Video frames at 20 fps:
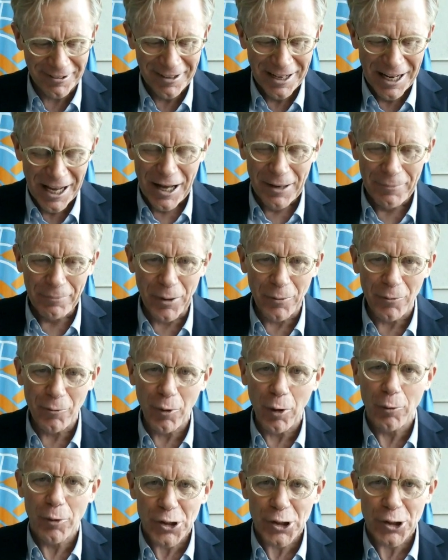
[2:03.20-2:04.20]
here, but
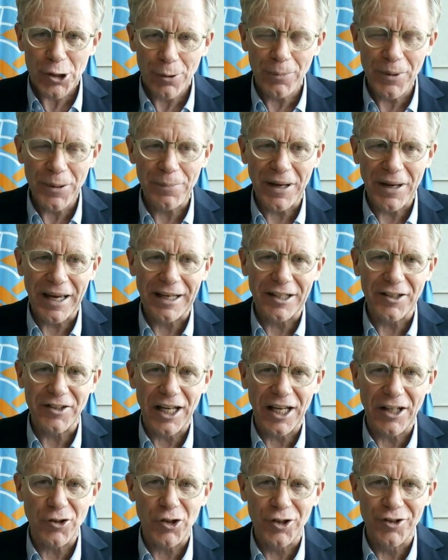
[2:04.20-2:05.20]
what we should be paying
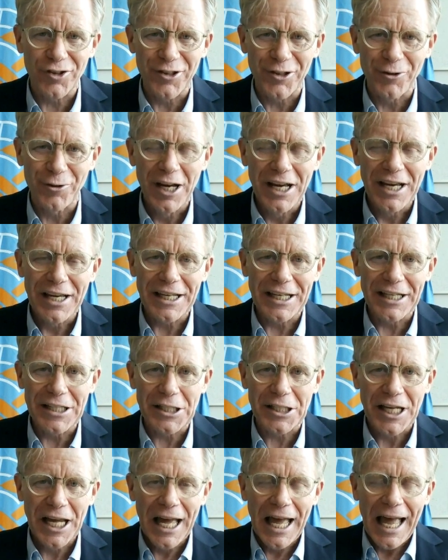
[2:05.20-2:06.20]
attention to
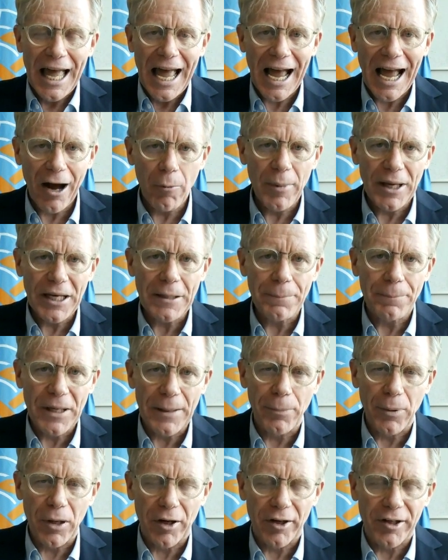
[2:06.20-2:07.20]
is how many
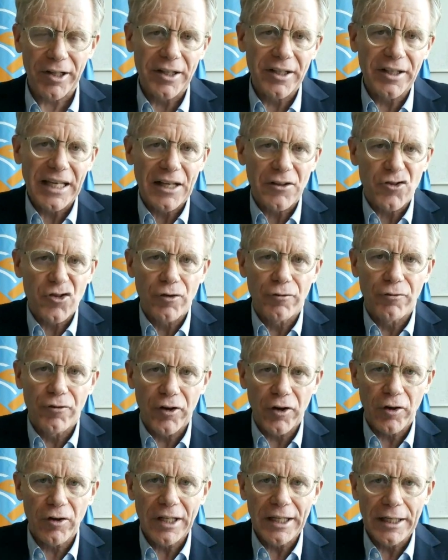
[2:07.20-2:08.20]
people are going to get
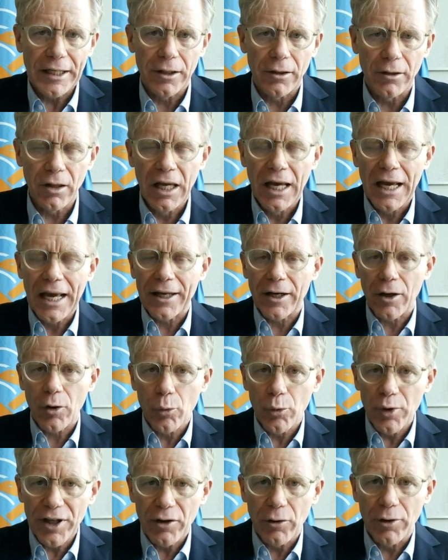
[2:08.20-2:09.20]
severely ill, and are
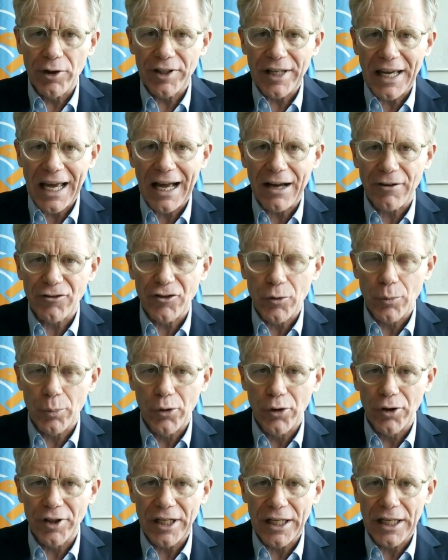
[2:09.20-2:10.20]
we going to have to
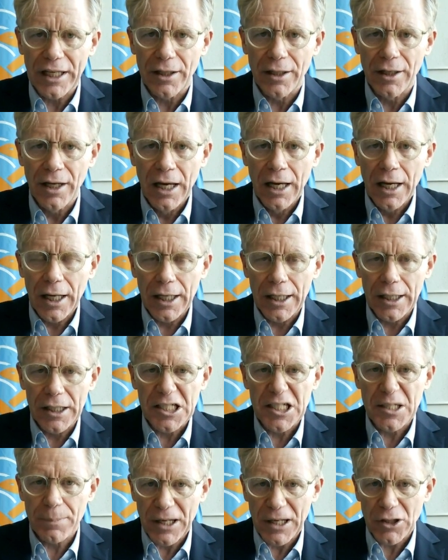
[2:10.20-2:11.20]
put in
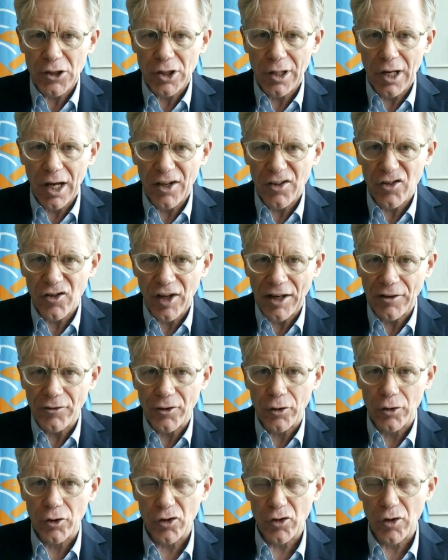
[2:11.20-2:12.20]
specialized
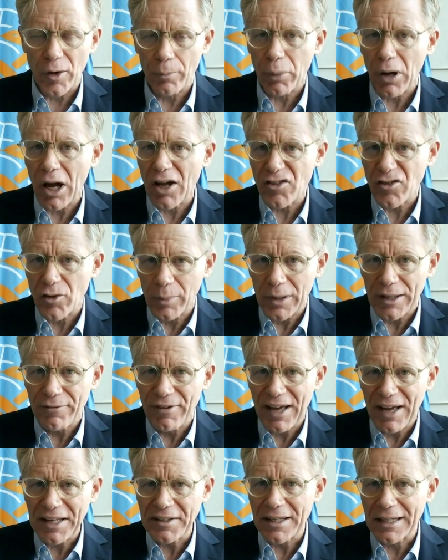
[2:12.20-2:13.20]
centers and possibly
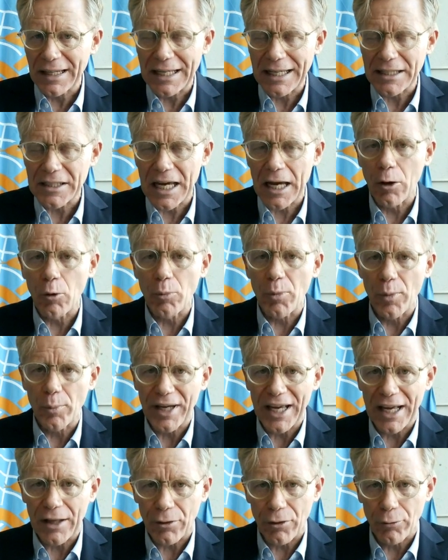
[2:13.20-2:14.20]
ventilate to help
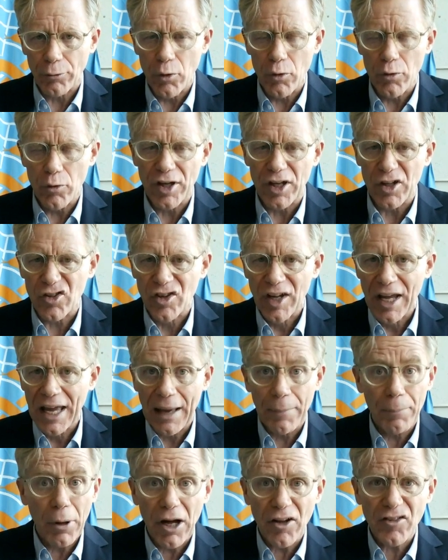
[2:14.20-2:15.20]
them get through this,
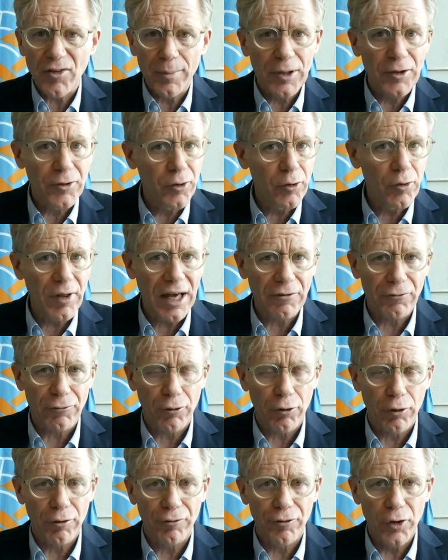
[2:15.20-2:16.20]
and possibly do that
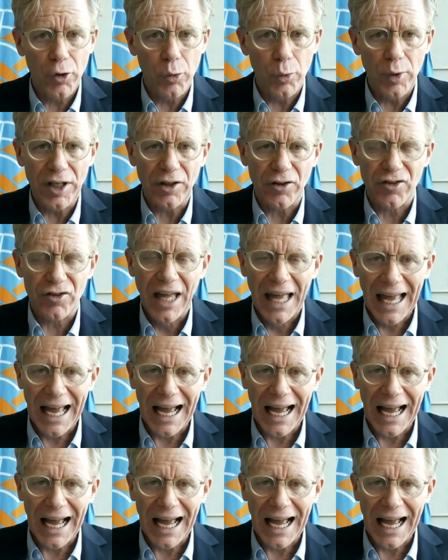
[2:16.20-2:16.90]
for a few weeks?